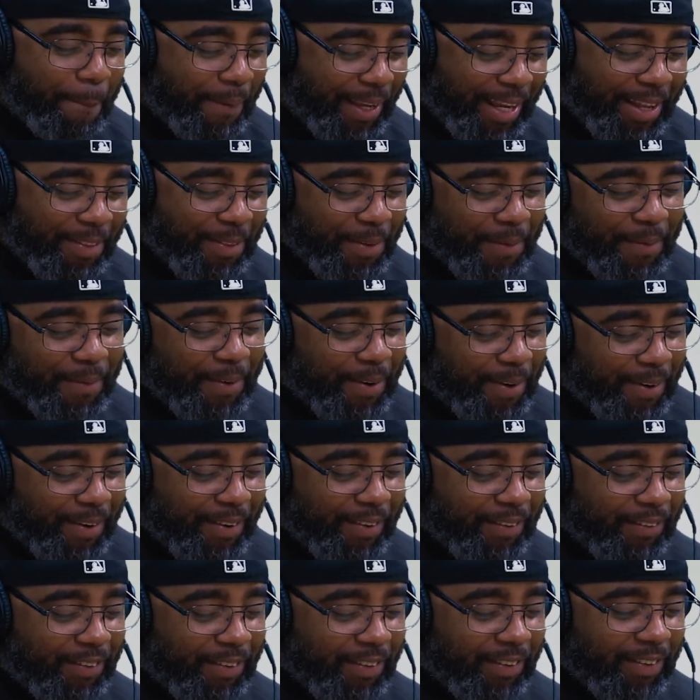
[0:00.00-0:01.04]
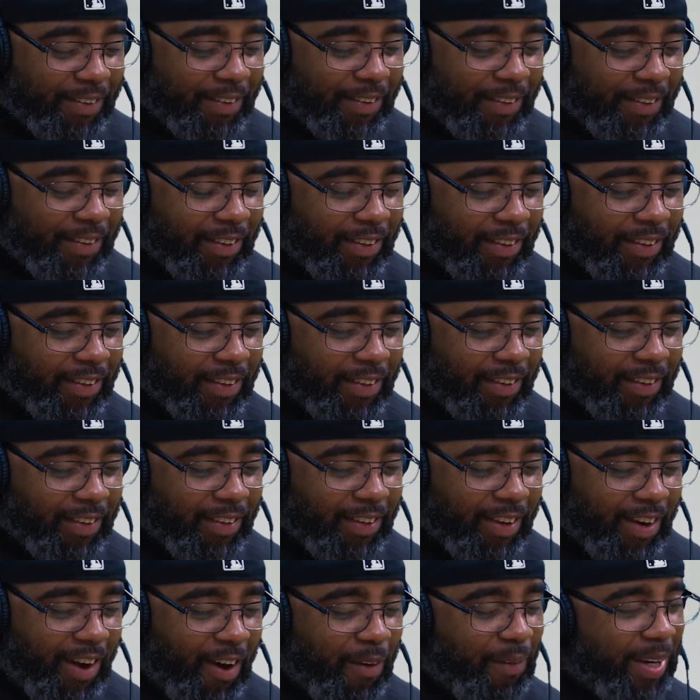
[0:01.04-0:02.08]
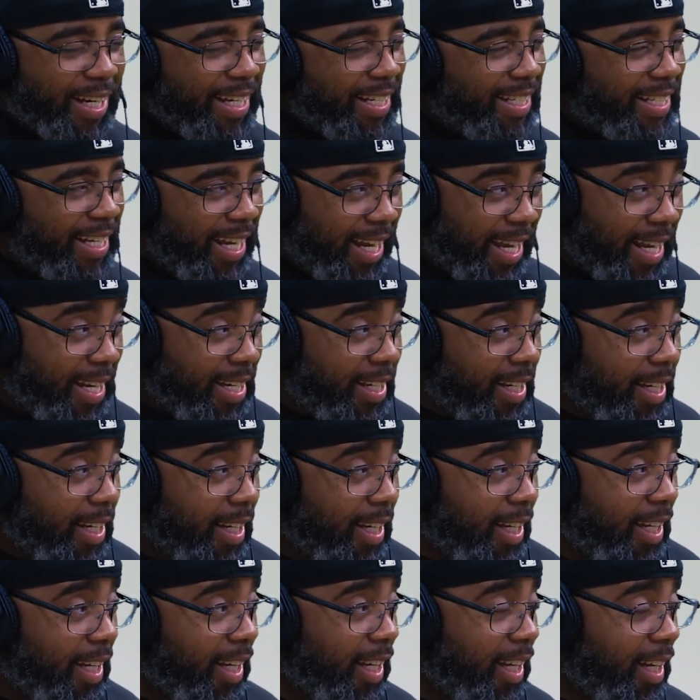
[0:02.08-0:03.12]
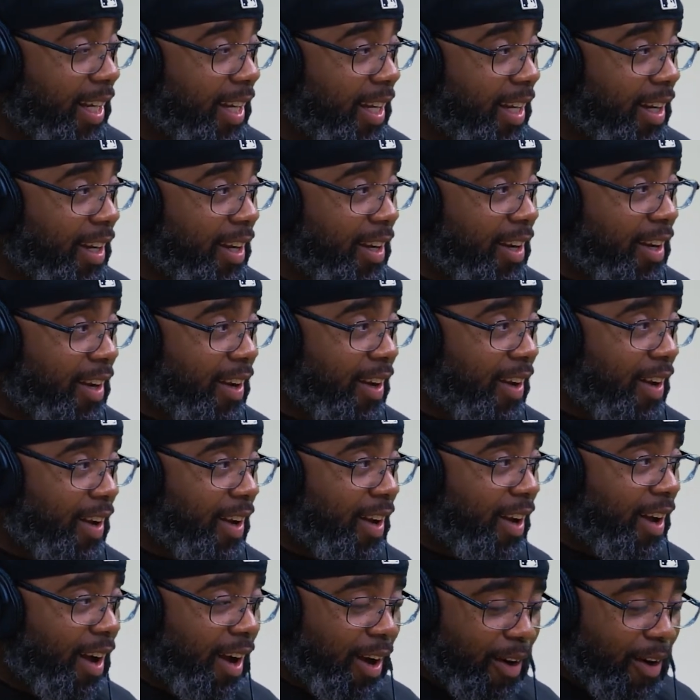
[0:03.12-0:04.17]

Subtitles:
in the world, only 10 are